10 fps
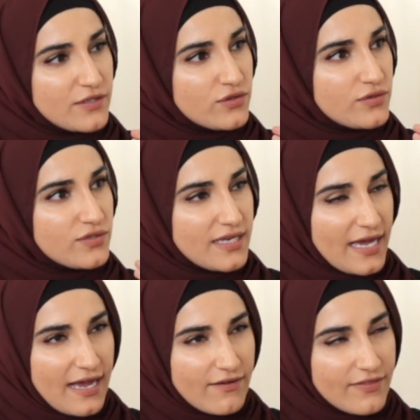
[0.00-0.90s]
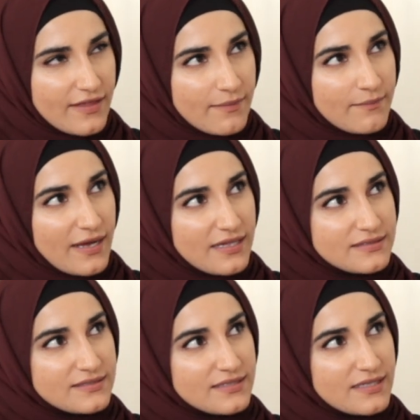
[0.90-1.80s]
But did I have the
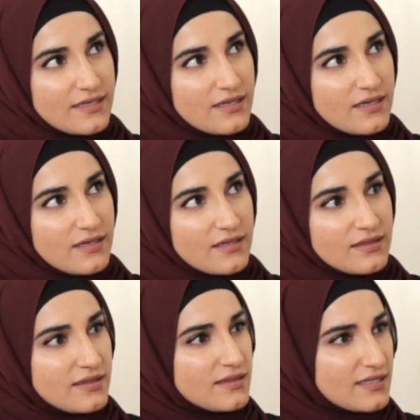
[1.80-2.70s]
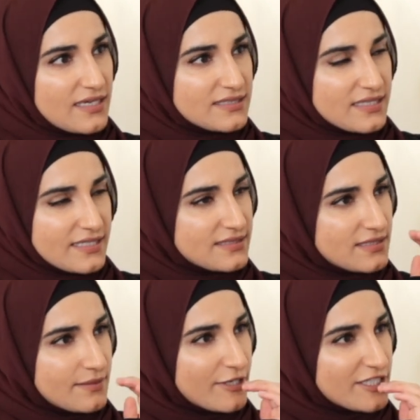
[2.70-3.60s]
imbalance that is linked
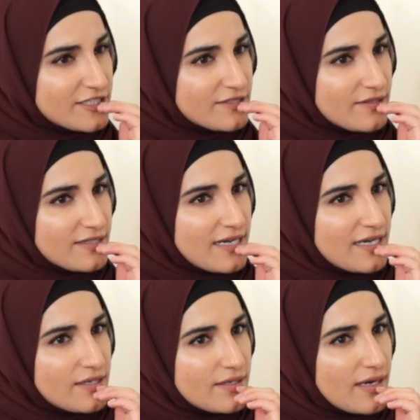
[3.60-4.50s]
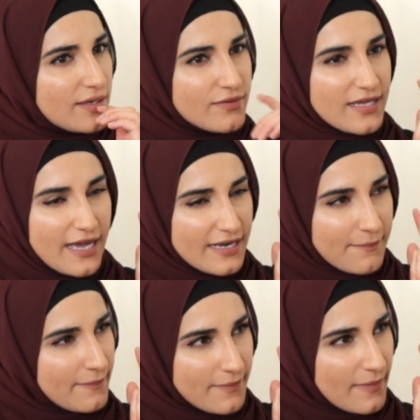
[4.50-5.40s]
to depression and all that? I don't think I had
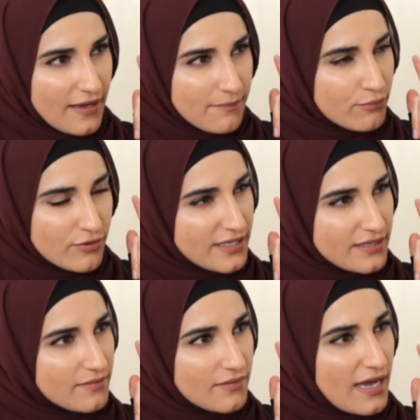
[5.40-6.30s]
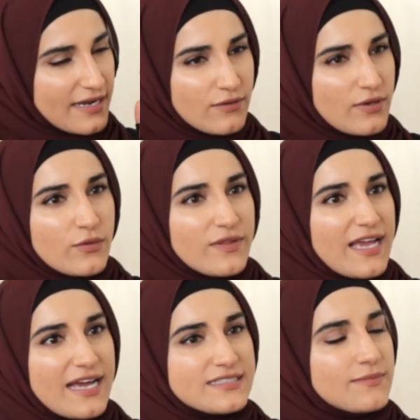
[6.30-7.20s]
a brain. I don't
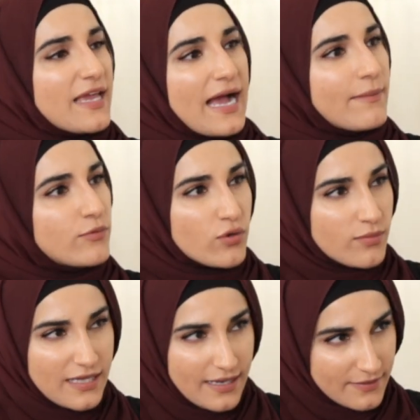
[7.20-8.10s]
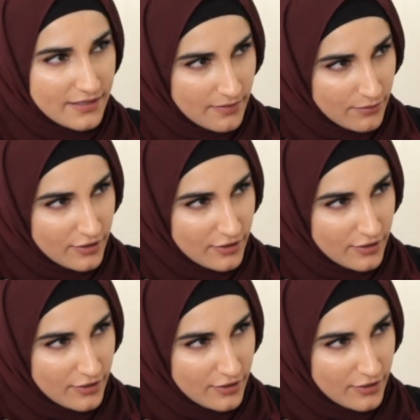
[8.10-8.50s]
think I had something abnormal happening in my